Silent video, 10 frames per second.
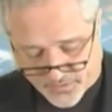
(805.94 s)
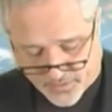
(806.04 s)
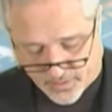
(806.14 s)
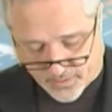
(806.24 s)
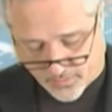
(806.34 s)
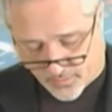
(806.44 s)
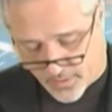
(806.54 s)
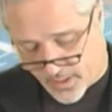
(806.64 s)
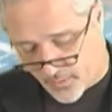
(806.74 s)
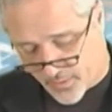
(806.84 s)
is
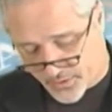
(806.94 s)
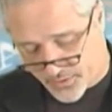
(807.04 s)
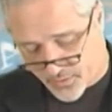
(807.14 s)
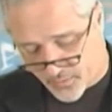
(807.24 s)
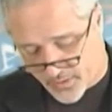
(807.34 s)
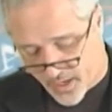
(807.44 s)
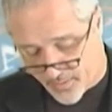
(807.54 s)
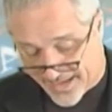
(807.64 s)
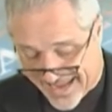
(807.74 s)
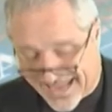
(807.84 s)
Registered
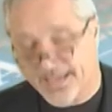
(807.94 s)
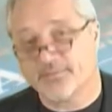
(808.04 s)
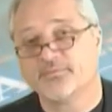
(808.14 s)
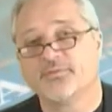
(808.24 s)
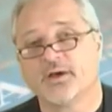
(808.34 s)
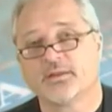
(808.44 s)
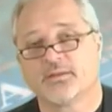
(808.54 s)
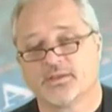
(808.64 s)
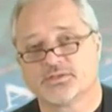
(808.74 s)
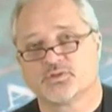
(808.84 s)
Retirement Income
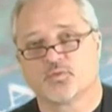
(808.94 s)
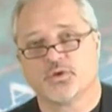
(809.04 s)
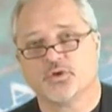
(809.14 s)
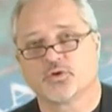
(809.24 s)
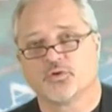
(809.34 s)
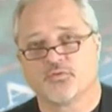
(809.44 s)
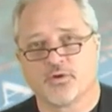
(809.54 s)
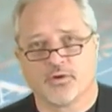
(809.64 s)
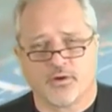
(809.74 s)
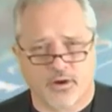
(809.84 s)
Fund. This is when you
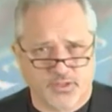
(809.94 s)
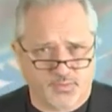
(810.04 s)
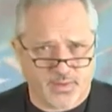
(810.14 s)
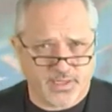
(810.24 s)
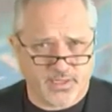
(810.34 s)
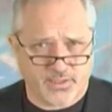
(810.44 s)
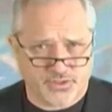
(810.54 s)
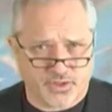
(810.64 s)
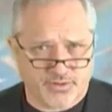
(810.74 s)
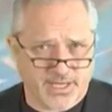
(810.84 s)
convert an RSP
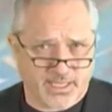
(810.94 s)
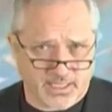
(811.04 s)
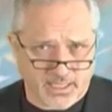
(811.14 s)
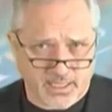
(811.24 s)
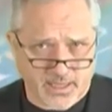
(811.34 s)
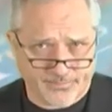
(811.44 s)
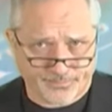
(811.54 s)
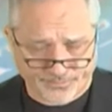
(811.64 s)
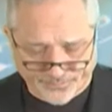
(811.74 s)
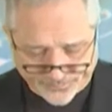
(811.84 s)
and start taking
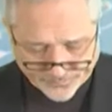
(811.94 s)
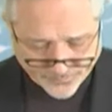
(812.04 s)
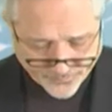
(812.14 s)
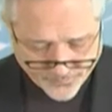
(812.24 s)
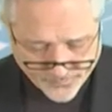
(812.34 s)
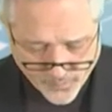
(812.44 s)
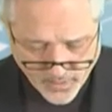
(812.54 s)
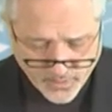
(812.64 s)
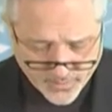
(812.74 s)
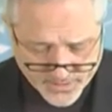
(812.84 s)
income.
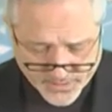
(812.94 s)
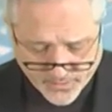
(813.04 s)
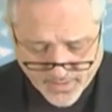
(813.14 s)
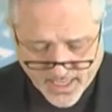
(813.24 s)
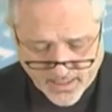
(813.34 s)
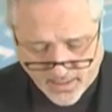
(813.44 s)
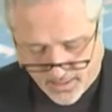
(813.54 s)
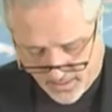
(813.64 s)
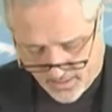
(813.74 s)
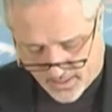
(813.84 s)
You must do that
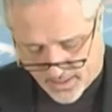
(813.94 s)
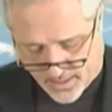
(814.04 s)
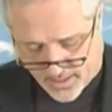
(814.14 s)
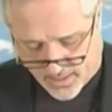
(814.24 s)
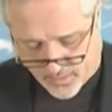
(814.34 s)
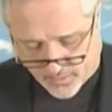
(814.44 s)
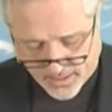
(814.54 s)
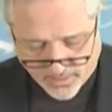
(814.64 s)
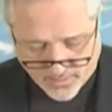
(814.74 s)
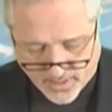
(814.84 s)
no
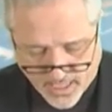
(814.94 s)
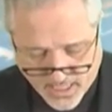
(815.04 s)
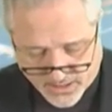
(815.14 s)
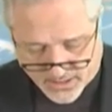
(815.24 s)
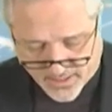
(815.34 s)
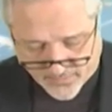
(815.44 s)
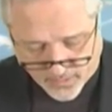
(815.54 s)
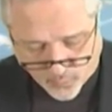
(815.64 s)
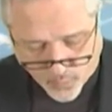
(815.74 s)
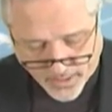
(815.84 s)
later than age
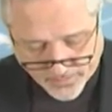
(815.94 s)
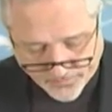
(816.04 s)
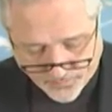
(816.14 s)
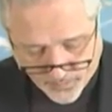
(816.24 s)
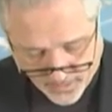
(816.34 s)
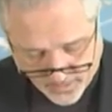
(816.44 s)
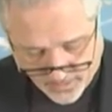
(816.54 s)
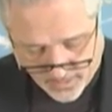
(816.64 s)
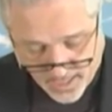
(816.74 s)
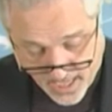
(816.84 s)
71.
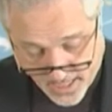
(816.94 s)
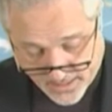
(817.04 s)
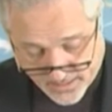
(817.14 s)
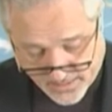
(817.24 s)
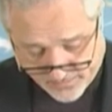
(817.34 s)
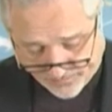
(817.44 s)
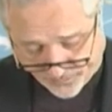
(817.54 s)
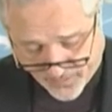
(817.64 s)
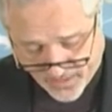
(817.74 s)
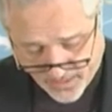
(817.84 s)
And
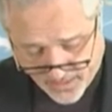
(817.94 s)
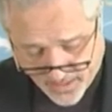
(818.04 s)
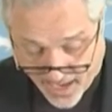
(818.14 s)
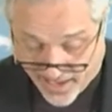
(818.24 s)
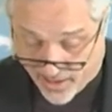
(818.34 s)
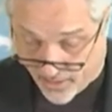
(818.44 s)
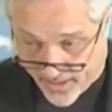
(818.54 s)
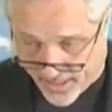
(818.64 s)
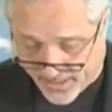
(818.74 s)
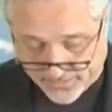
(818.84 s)
the
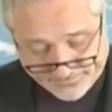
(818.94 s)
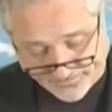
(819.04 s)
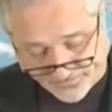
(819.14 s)
IRA